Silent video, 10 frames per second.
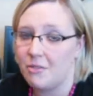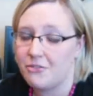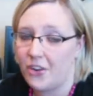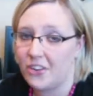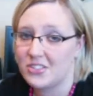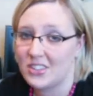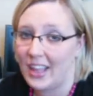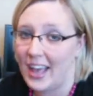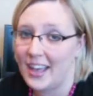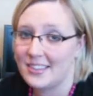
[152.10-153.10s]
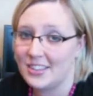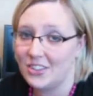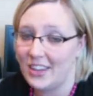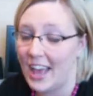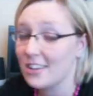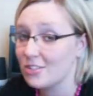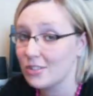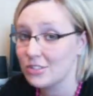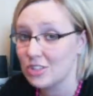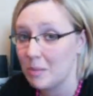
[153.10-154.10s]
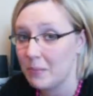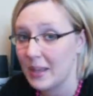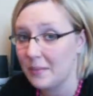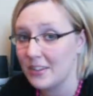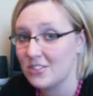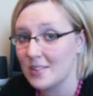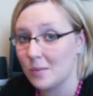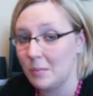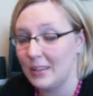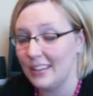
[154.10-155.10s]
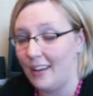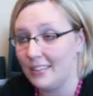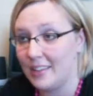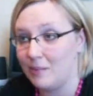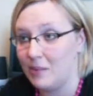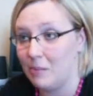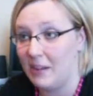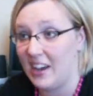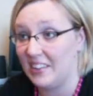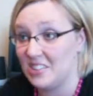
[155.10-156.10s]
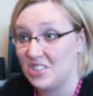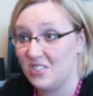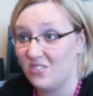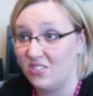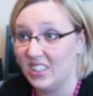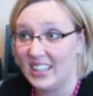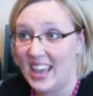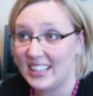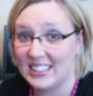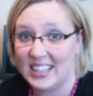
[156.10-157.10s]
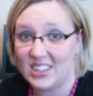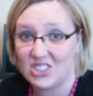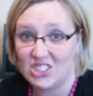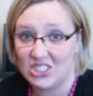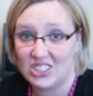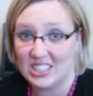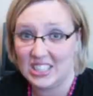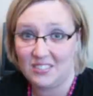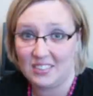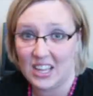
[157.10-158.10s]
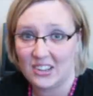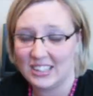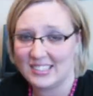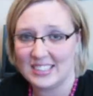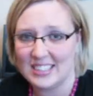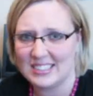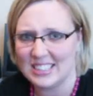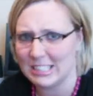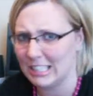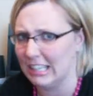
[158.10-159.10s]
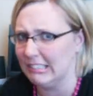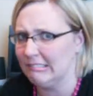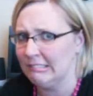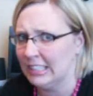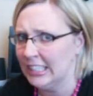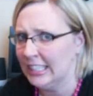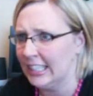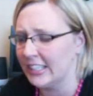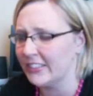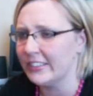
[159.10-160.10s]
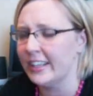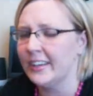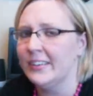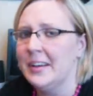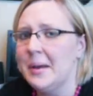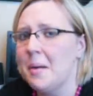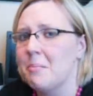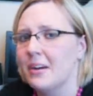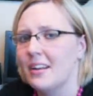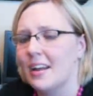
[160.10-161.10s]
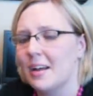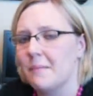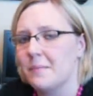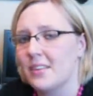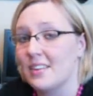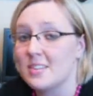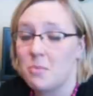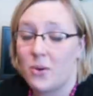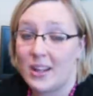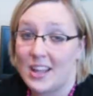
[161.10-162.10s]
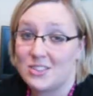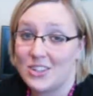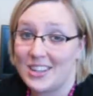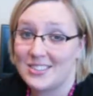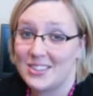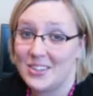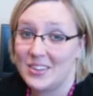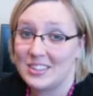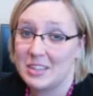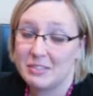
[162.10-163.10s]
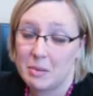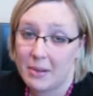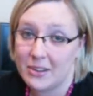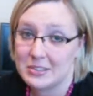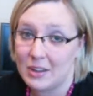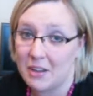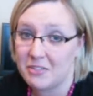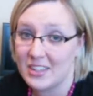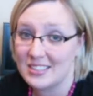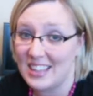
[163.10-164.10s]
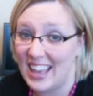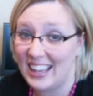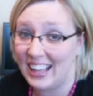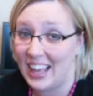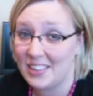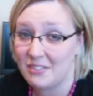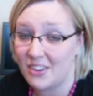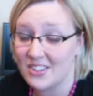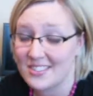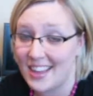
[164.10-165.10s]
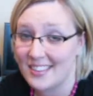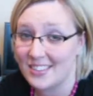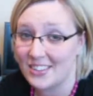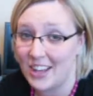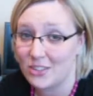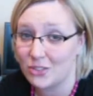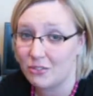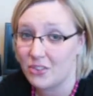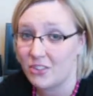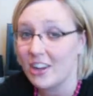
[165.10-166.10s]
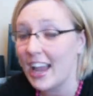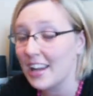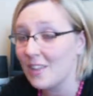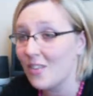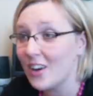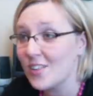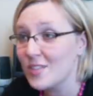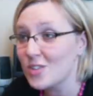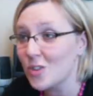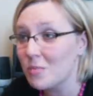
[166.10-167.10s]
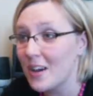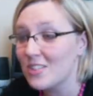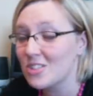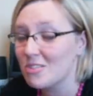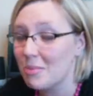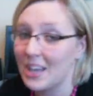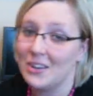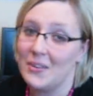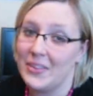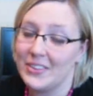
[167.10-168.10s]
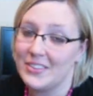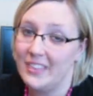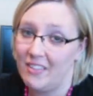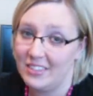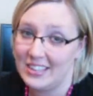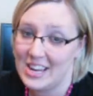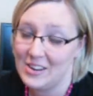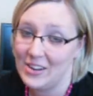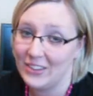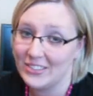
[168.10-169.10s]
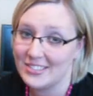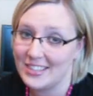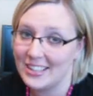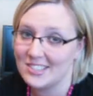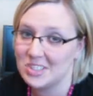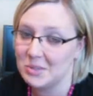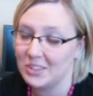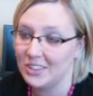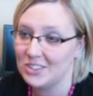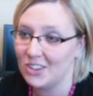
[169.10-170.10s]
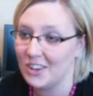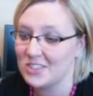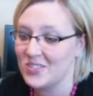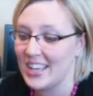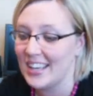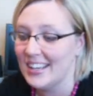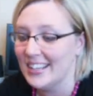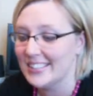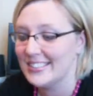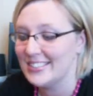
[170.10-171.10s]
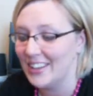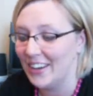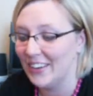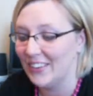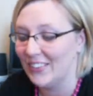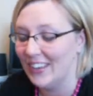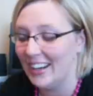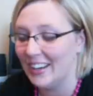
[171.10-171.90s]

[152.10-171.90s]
first class international shipping, which this woman did not tell me about, and she really acted like she didn't even know it existed. So I don't know. But so this morning I took it to a different post office and I got the first class international for $3.81, which was much better than the $17 that she was going to charge me. So,